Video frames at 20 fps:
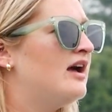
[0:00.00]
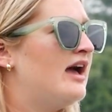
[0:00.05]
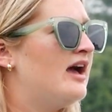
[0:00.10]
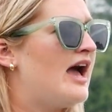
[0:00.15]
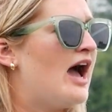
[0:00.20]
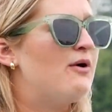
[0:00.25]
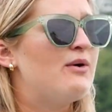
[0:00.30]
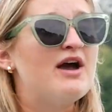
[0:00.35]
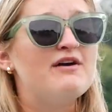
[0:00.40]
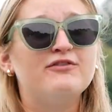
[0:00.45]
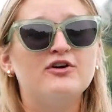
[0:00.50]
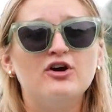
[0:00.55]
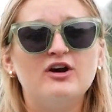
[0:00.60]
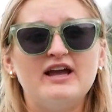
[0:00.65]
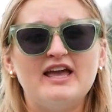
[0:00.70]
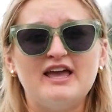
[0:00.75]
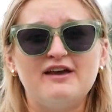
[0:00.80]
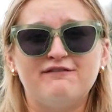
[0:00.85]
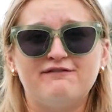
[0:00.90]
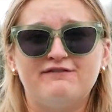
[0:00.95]
However,
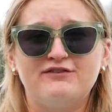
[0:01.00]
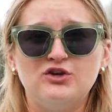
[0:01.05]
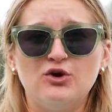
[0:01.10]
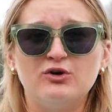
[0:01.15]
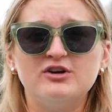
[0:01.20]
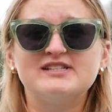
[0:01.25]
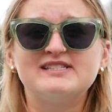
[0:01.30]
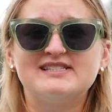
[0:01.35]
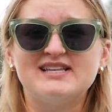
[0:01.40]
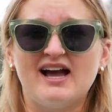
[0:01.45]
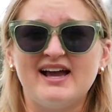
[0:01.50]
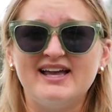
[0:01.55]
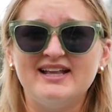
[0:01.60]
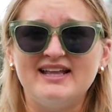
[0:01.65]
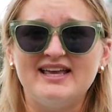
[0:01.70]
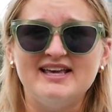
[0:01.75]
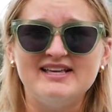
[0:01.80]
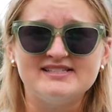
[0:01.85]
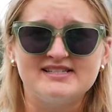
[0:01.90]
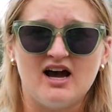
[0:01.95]
if your site
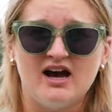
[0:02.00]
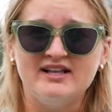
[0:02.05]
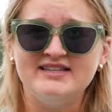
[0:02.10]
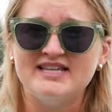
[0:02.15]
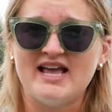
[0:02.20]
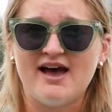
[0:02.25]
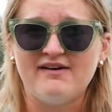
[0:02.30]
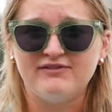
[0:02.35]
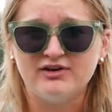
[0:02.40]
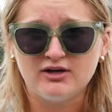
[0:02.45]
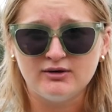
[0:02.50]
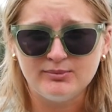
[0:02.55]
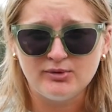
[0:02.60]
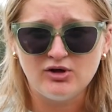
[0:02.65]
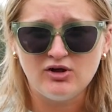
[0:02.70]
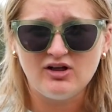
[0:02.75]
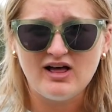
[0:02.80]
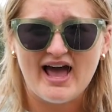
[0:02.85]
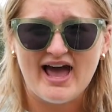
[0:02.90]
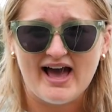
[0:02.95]
is
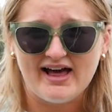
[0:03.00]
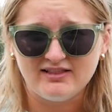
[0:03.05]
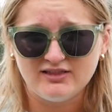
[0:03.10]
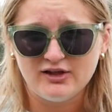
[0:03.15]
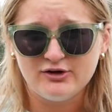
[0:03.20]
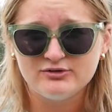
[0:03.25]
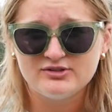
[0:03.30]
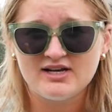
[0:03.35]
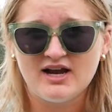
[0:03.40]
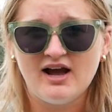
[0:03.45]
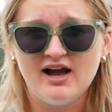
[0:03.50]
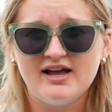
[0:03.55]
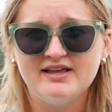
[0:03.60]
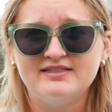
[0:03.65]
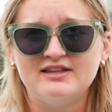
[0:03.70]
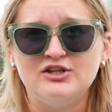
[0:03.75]
unnavigable at low tide,